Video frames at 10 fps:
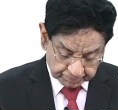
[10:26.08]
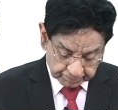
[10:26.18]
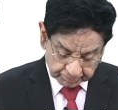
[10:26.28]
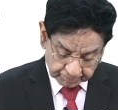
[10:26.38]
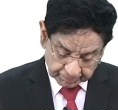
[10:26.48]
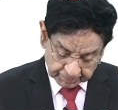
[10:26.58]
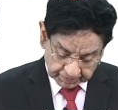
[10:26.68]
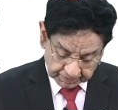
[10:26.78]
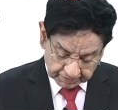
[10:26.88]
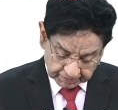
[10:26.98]

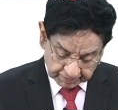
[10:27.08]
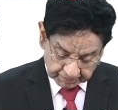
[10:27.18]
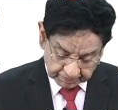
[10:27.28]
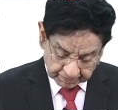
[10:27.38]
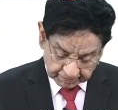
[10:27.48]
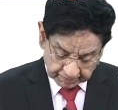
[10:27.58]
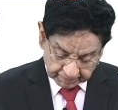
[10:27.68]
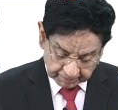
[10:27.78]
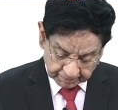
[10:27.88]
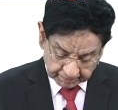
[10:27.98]

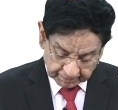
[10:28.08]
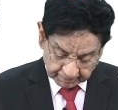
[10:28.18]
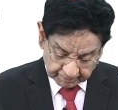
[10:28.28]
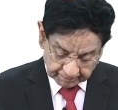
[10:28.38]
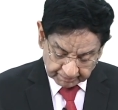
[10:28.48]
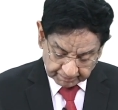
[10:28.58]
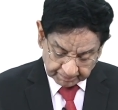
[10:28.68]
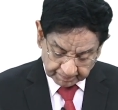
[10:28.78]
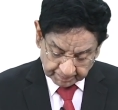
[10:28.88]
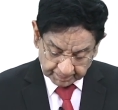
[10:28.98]

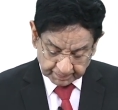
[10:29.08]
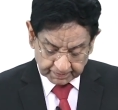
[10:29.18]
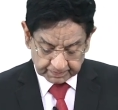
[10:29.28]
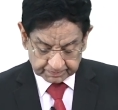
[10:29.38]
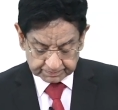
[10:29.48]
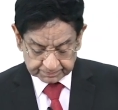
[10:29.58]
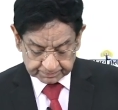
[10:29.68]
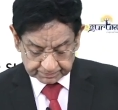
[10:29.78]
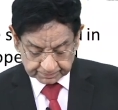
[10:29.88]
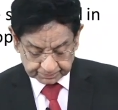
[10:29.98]

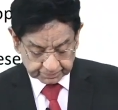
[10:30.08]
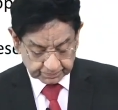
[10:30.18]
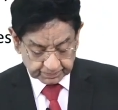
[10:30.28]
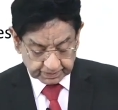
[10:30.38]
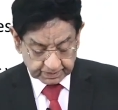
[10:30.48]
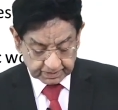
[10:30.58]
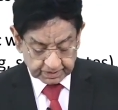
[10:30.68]
Nothing is said.